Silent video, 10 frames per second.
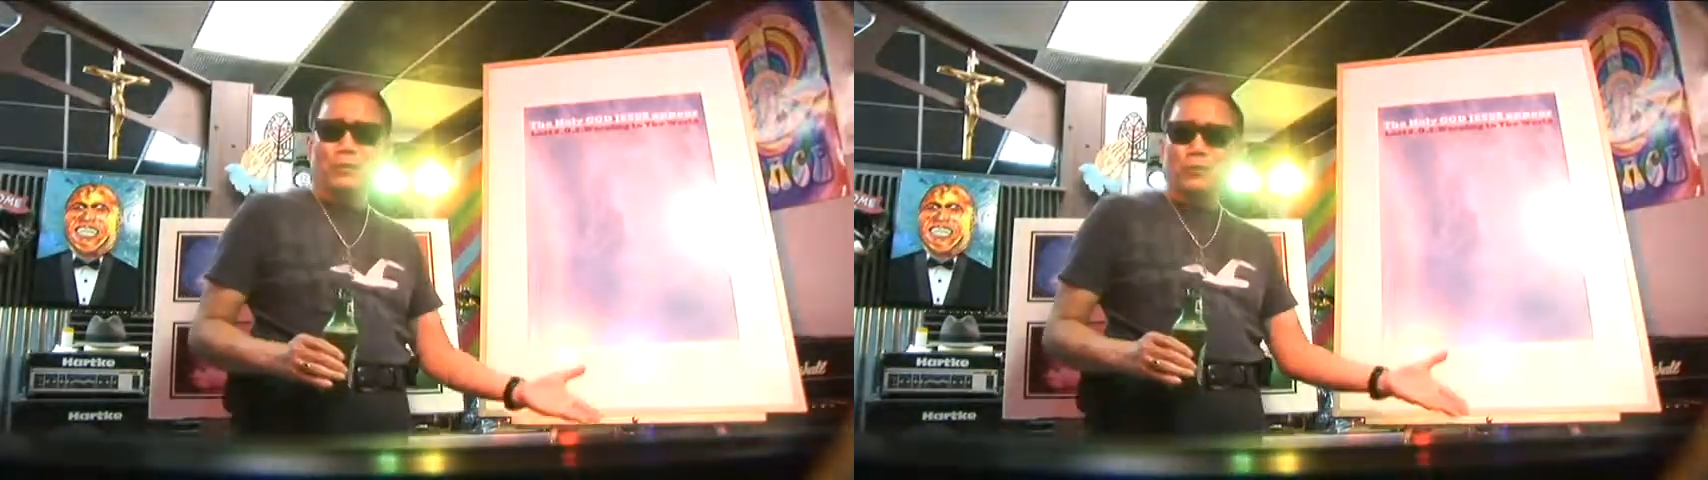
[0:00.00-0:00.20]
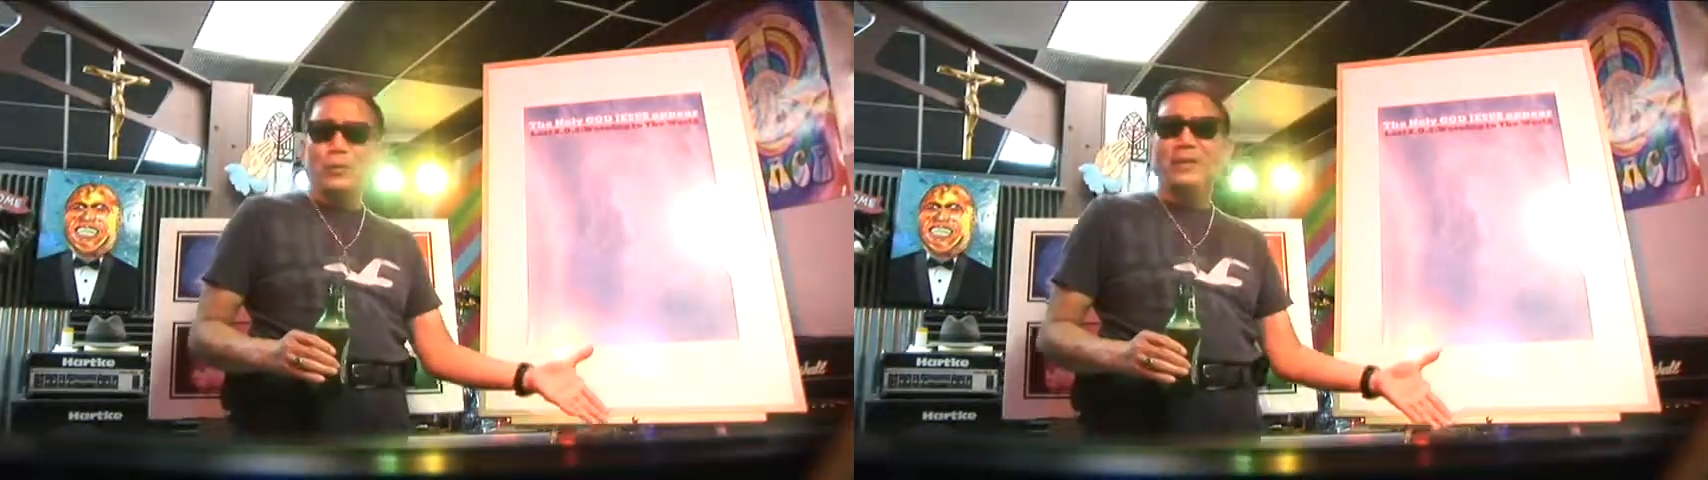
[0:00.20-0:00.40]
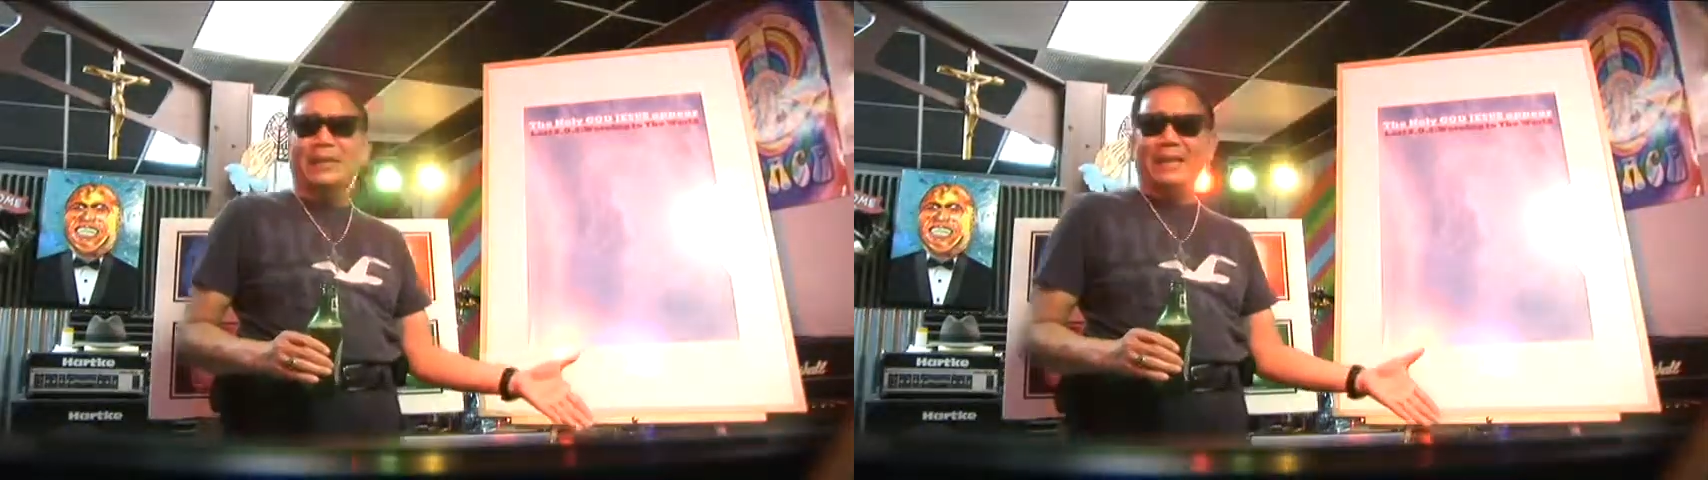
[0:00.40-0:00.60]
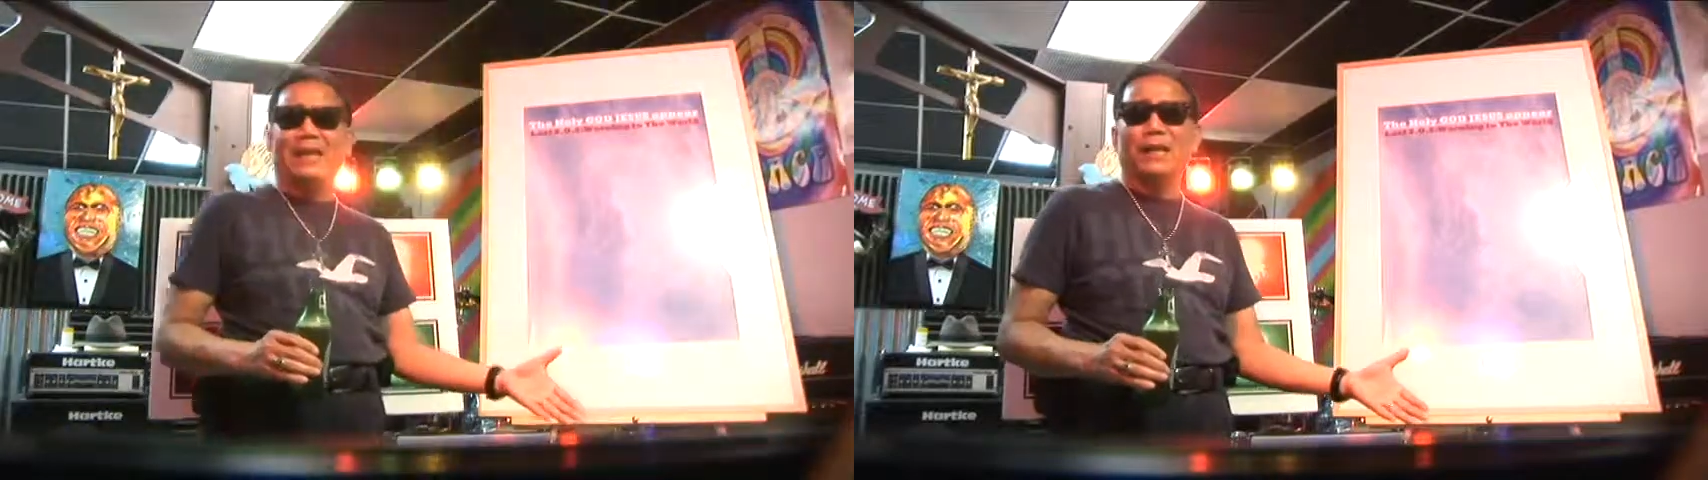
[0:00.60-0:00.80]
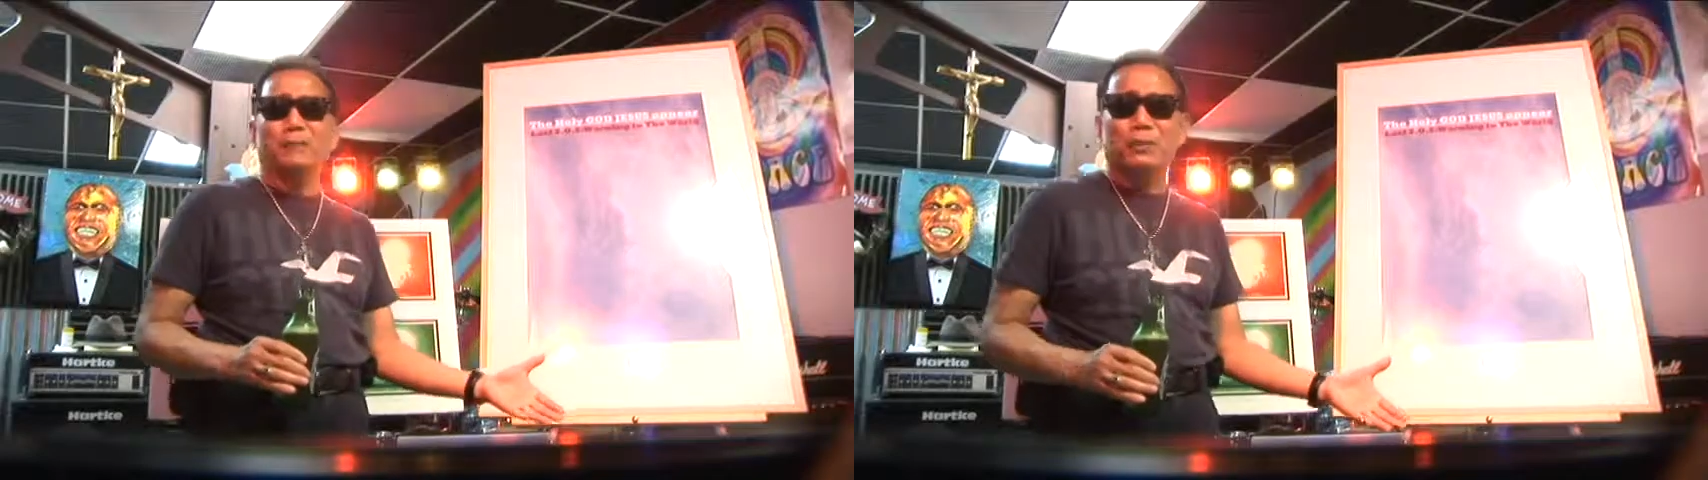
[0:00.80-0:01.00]

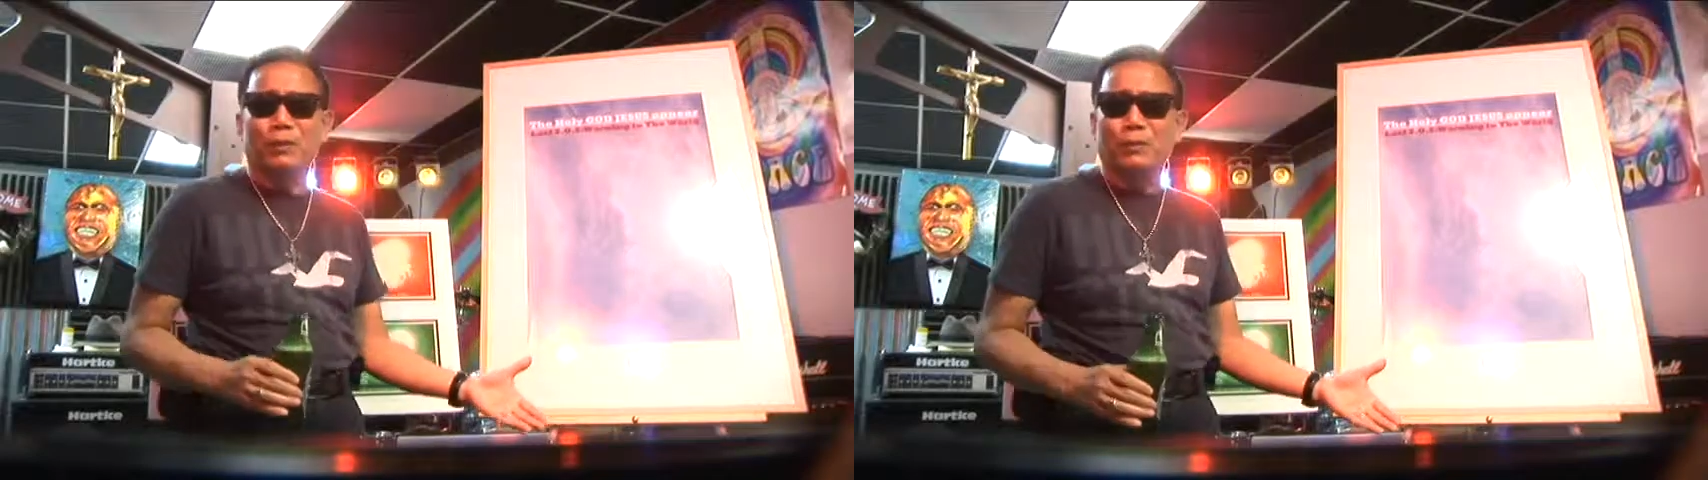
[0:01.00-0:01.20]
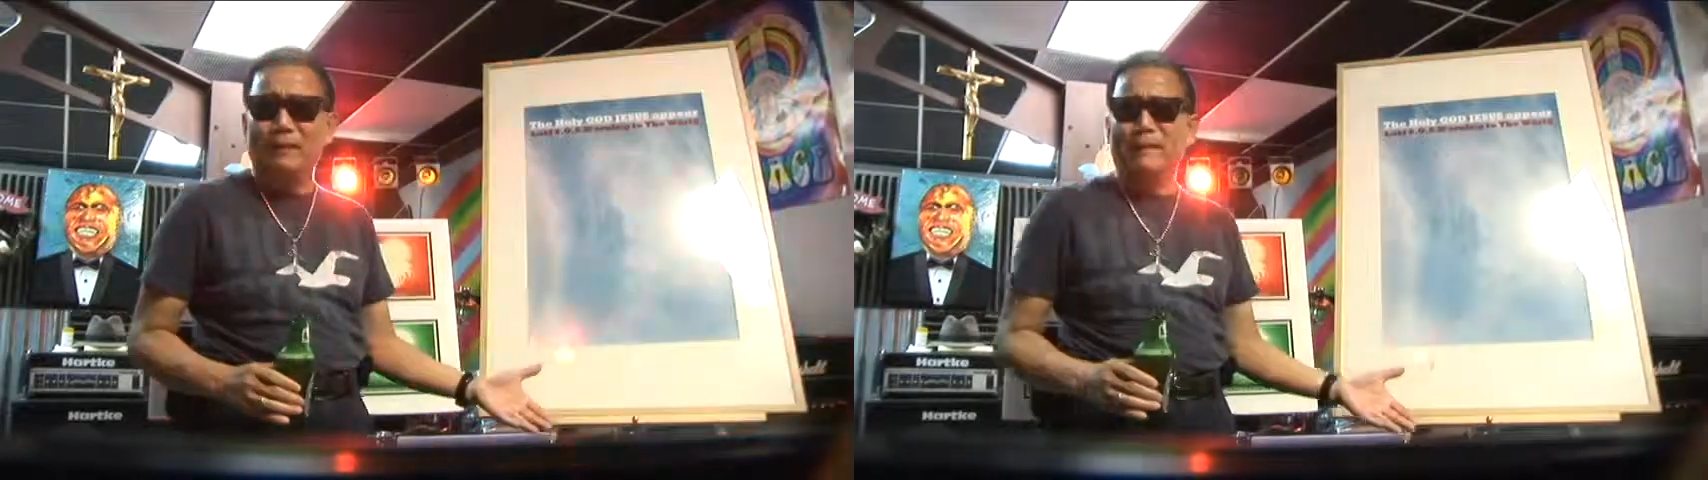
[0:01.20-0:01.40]
end up to.